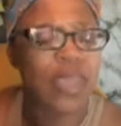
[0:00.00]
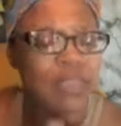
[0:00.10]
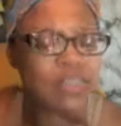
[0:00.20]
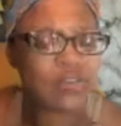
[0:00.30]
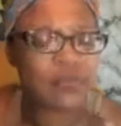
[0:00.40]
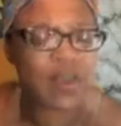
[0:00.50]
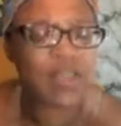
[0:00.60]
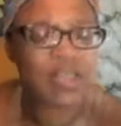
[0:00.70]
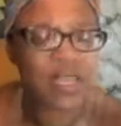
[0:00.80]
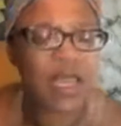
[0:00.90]
We ask
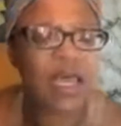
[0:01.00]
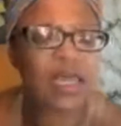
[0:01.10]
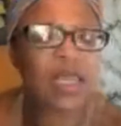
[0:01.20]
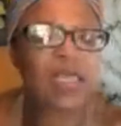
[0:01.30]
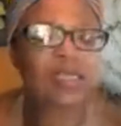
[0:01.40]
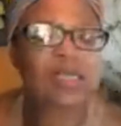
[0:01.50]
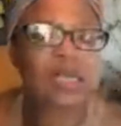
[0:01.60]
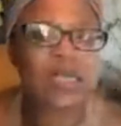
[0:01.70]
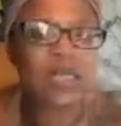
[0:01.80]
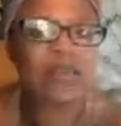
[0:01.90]
you, Father God,
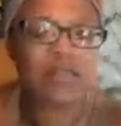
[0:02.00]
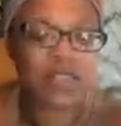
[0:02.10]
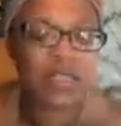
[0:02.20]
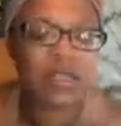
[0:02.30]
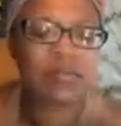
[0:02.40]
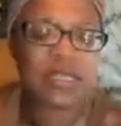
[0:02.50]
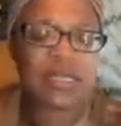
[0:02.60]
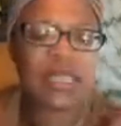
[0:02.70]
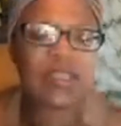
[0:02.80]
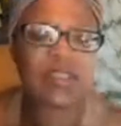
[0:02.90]
to give them,
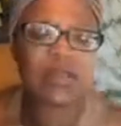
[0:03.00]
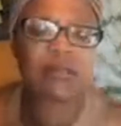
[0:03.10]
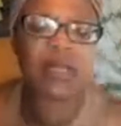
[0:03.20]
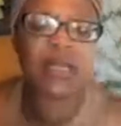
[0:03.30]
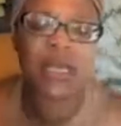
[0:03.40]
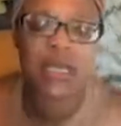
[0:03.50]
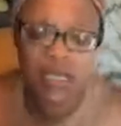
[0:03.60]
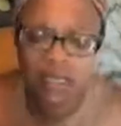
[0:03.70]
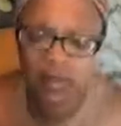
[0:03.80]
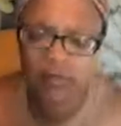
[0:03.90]
to let them
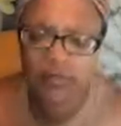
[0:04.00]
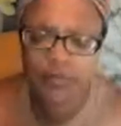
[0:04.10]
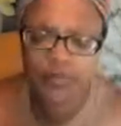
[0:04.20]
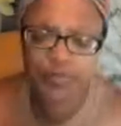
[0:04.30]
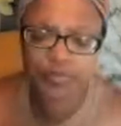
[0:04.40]
love